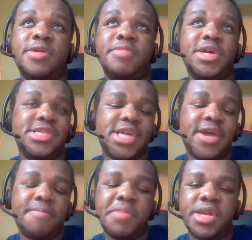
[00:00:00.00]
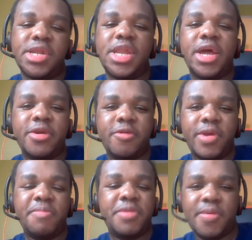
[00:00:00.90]
because I have met a lot of
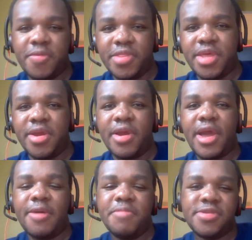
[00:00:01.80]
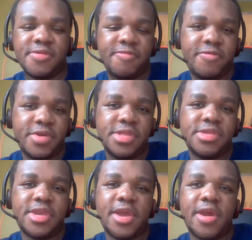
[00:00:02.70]
great people there. I have met some
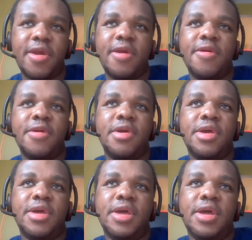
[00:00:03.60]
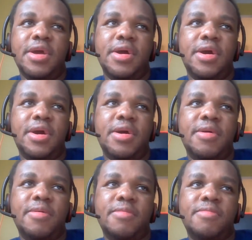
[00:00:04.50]
friends there.
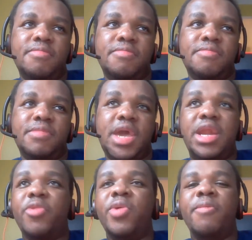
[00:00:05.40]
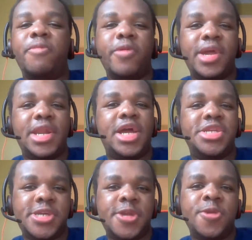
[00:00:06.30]
Um, and at one point, I
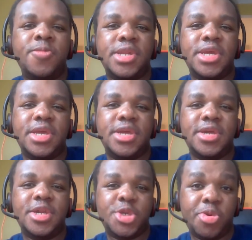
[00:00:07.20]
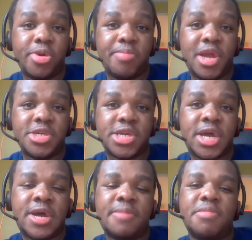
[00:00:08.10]
genuinely enjoyed my
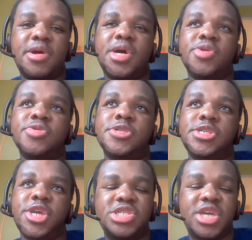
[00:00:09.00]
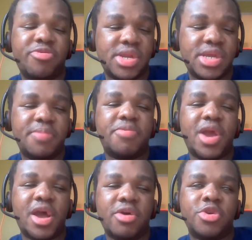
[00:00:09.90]
job. I was generally
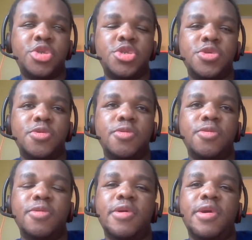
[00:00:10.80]
proud to